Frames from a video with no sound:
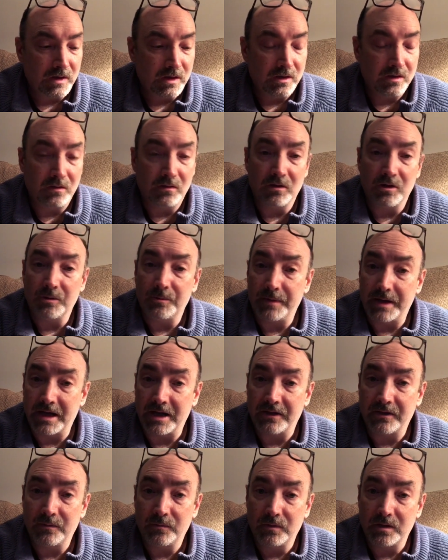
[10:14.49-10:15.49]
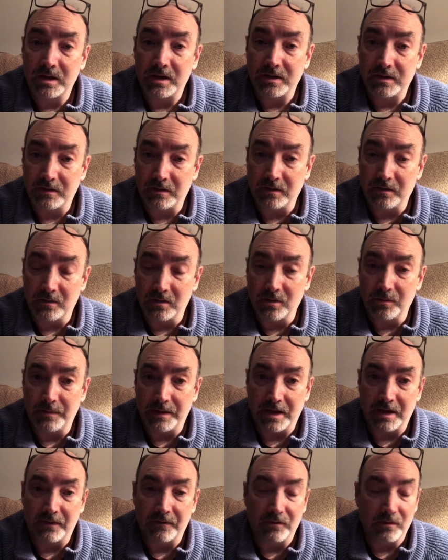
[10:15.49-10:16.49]
You go to the bathroom when they tell you to go to the
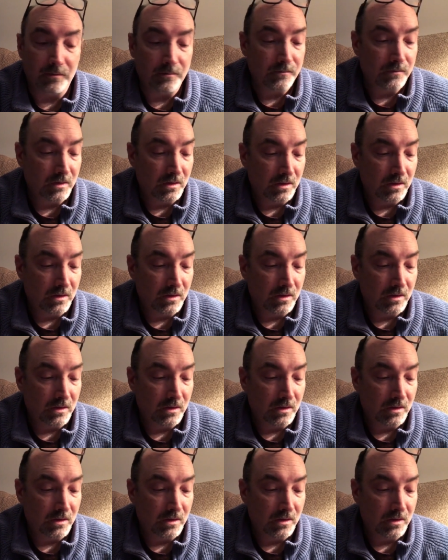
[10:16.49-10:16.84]
bathroom.